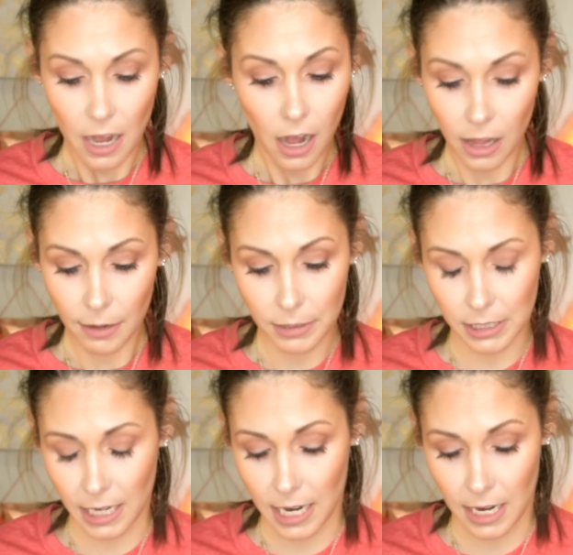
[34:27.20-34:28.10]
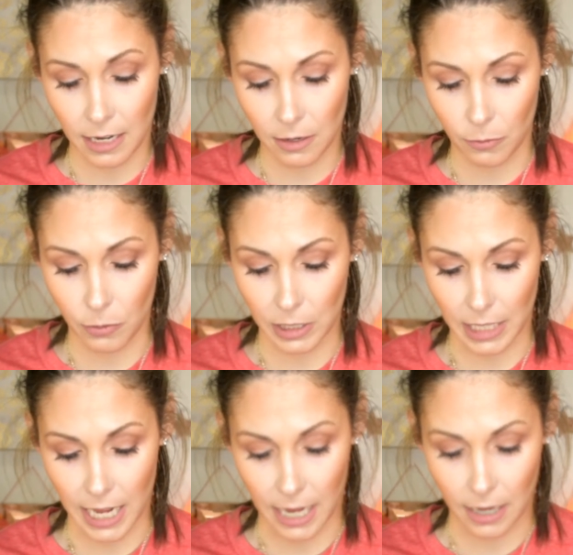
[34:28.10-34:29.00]
all I was saying was
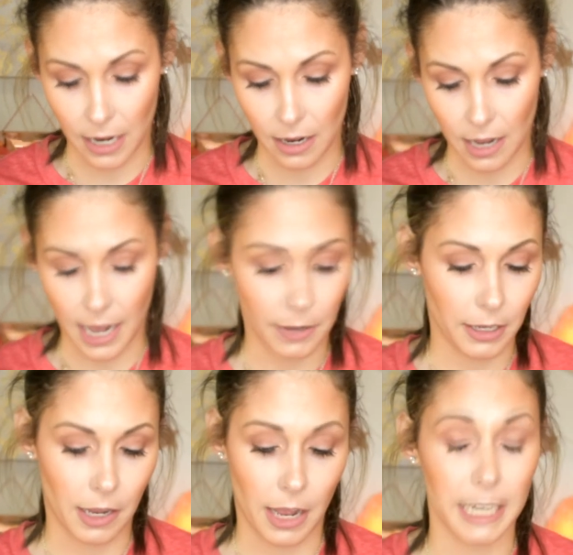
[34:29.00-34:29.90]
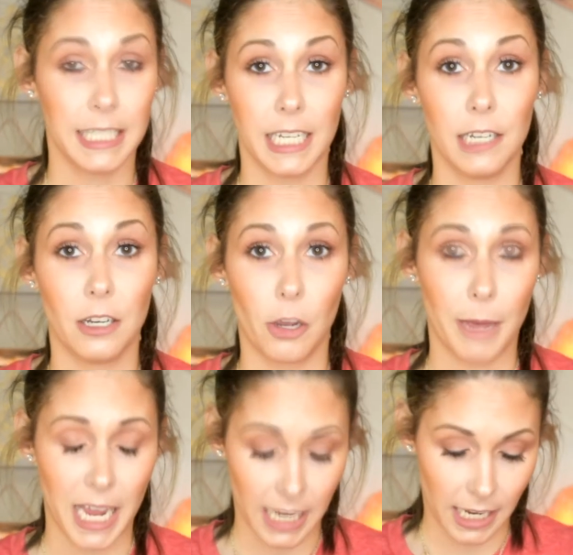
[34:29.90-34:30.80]
that I did go
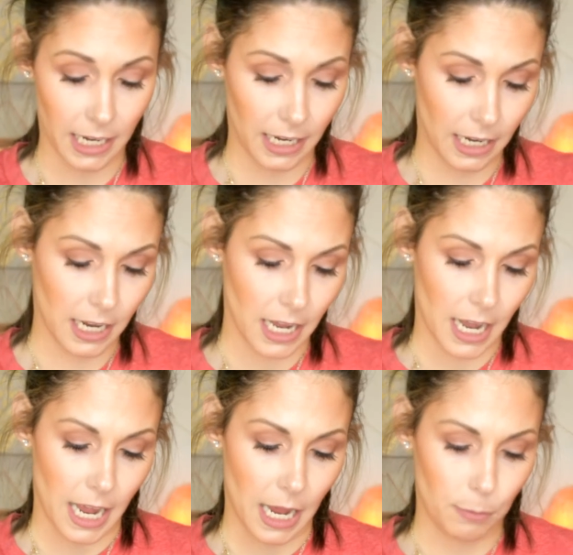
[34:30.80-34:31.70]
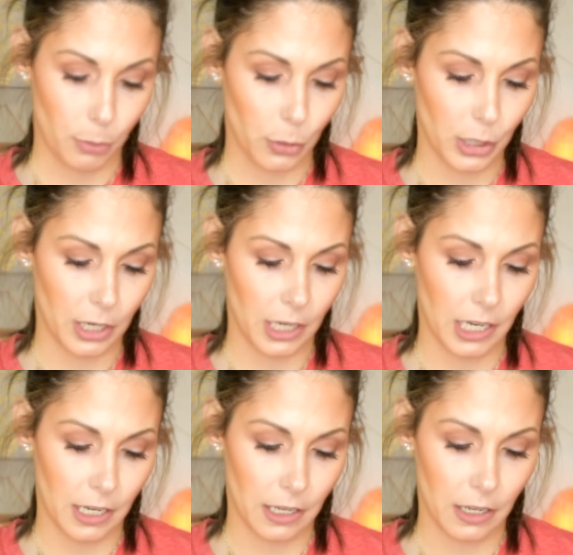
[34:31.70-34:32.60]
back in and put
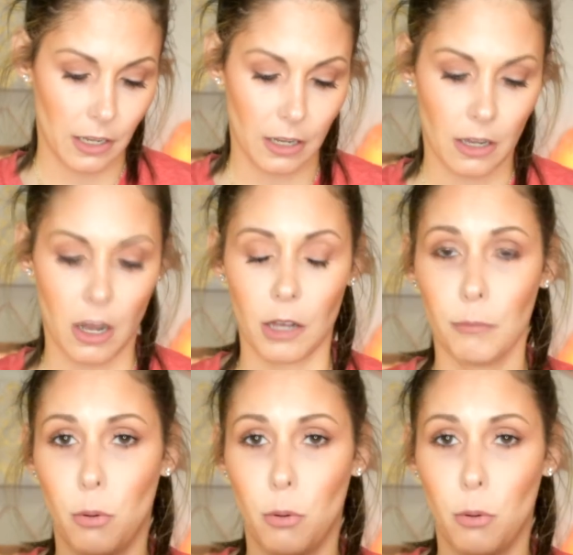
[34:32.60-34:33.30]
on